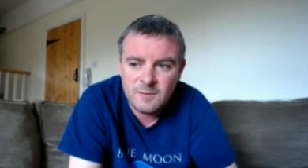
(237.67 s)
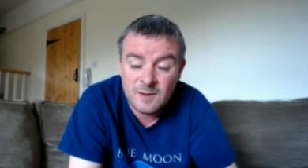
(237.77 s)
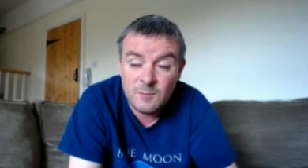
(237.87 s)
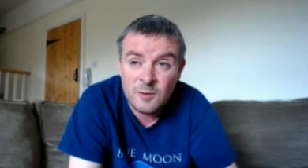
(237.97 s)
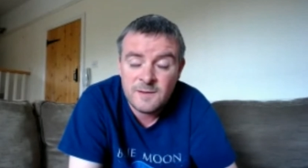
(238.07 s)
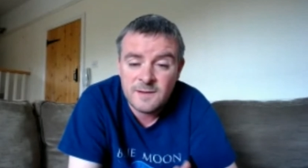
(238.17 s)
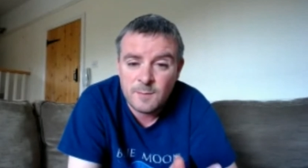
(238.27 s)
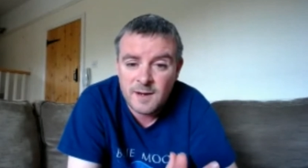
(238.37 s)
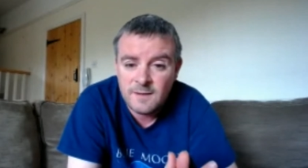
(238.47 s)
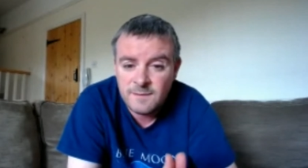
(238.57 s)
well, more than
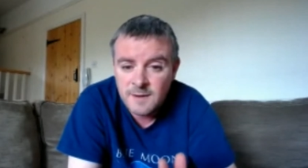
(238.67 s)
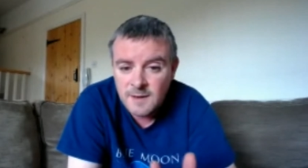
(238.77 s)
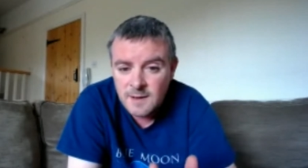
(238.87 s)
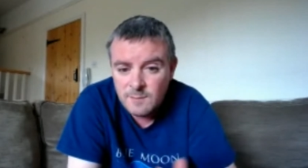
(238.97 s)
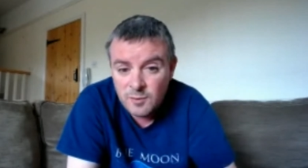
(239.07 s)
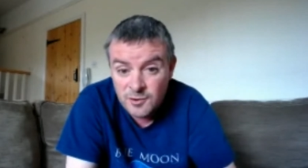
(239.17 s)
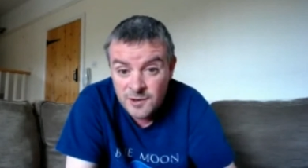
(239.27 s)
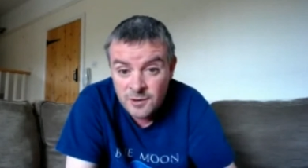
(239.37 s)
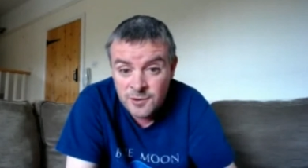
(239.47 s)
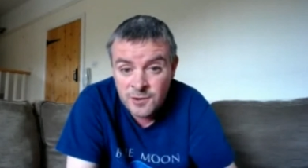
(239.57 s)
top half,
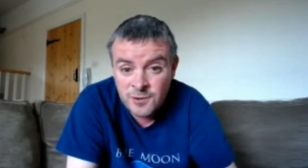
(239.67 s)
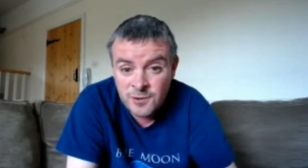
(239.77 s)
bordering on